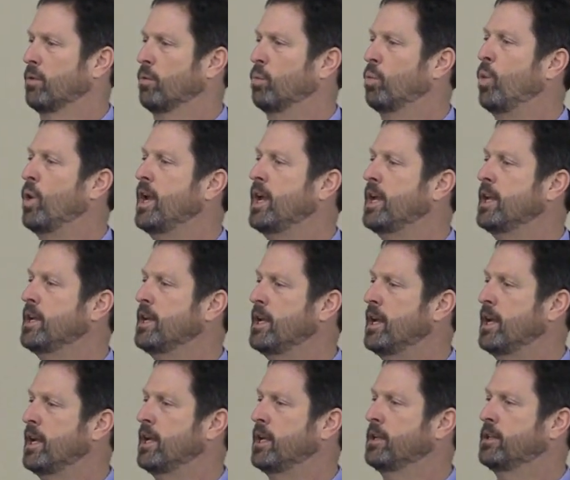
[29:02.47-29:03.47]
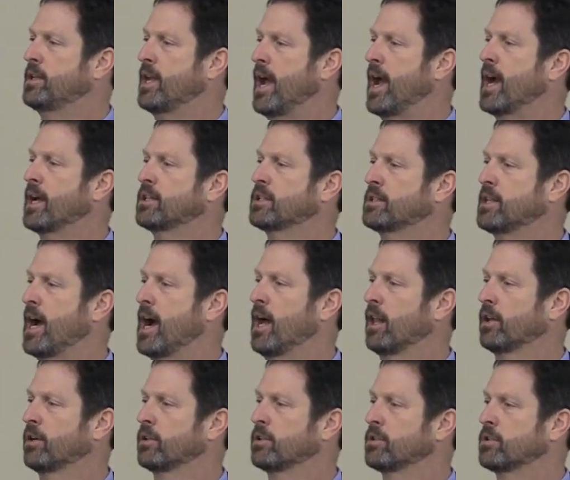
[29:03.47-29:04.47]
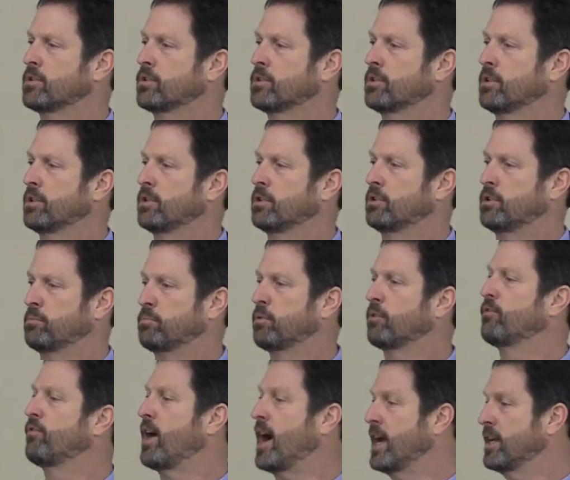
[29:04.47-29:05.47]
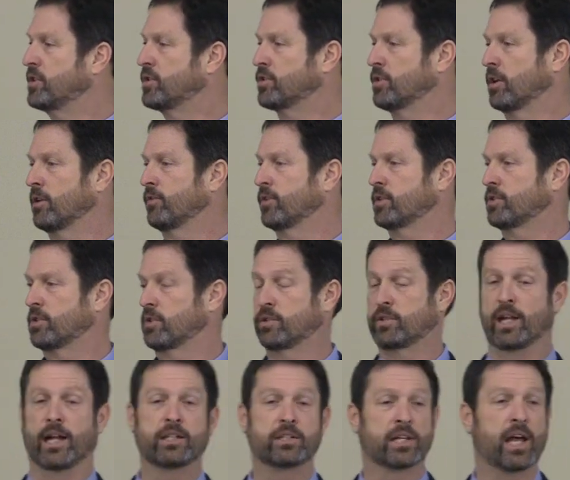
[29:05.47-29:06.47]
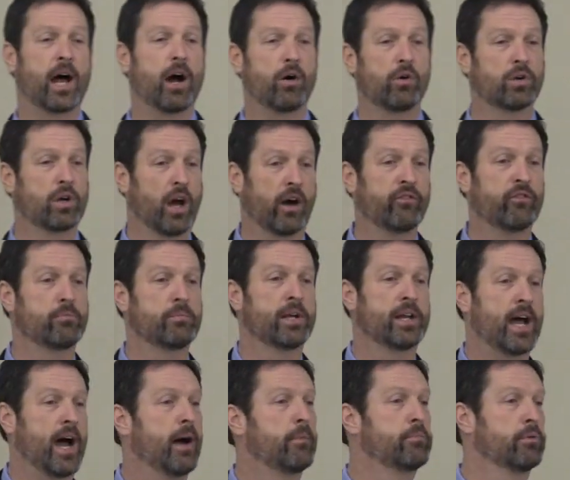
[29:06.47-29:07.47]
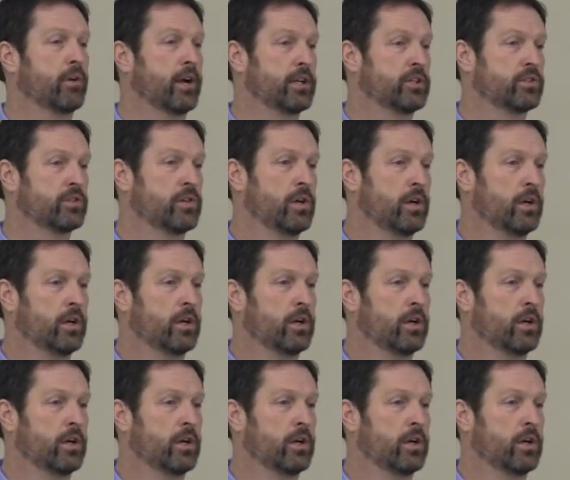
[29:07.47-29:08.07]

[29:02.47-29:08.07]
We need tax dollars to provide services. That's how government operates.